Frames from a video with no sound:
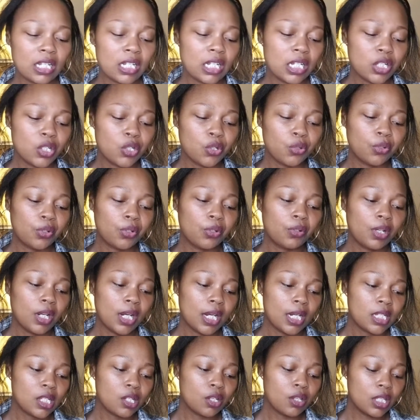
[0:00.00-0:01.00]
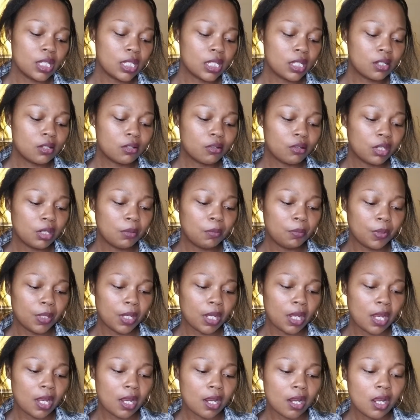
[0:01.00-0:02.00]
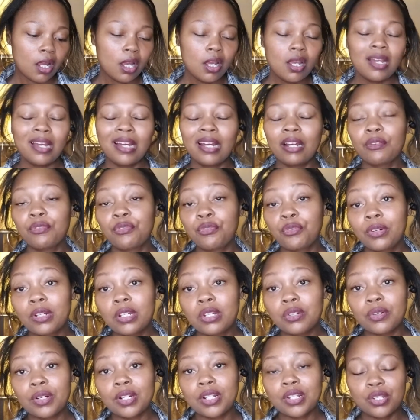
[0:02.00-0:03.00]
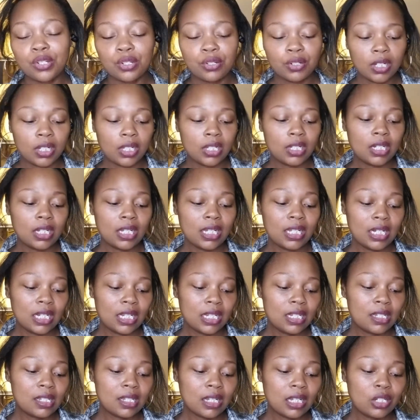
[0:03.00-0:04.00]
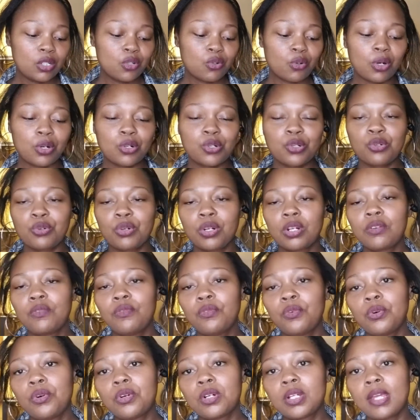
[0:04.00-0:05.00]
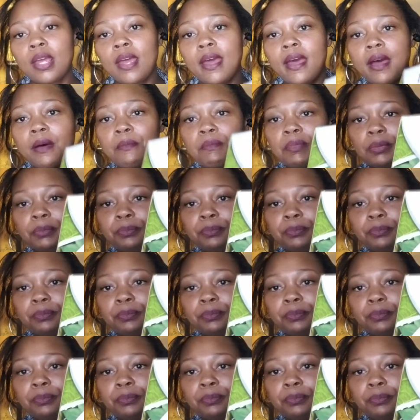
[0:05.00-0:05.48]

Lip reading: into it, okay? So this is going to be a Freetress unit. It is a drawstring full cap.